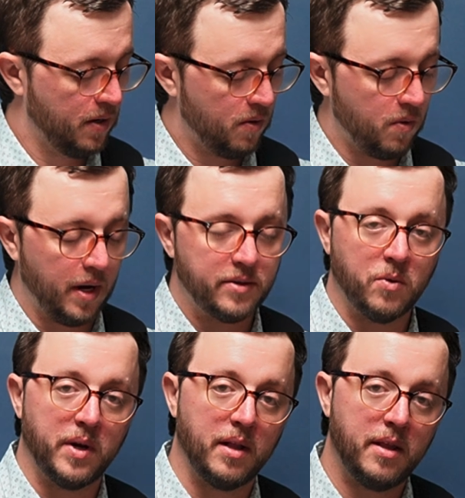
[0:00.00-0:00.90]
Right, so
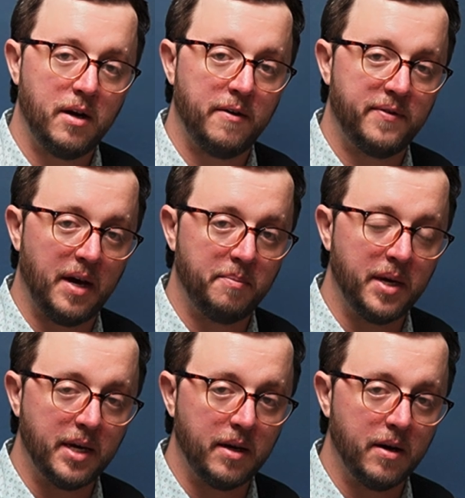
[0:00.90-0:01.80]
when I let off that
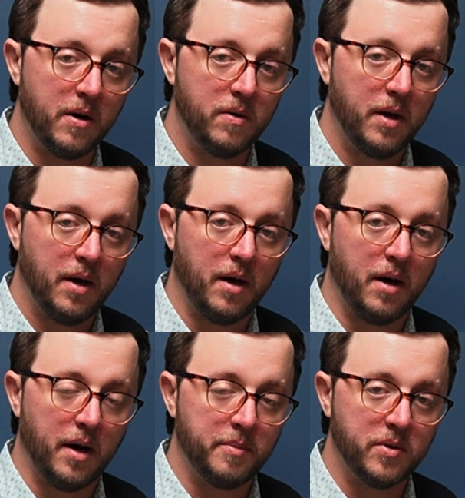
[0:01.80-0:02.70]
pinky note,
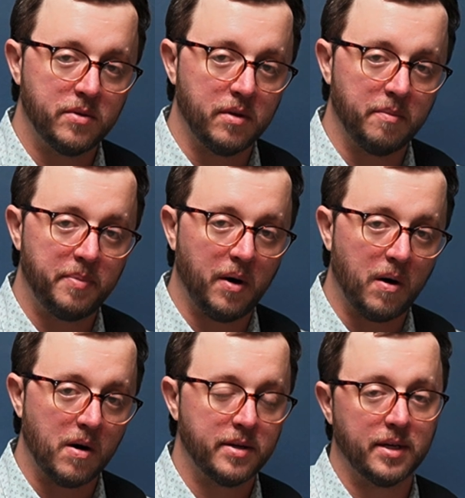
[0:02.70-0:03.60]
I'm using the
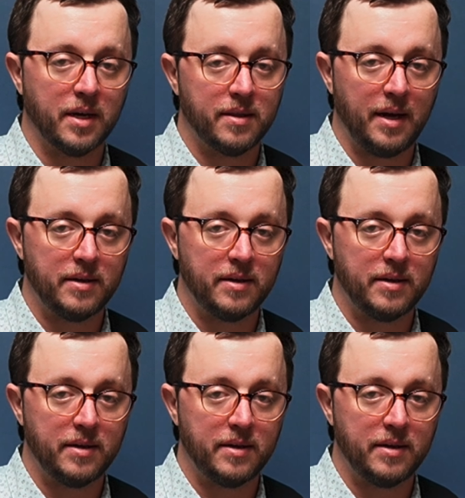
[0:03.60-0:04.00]
bar to get that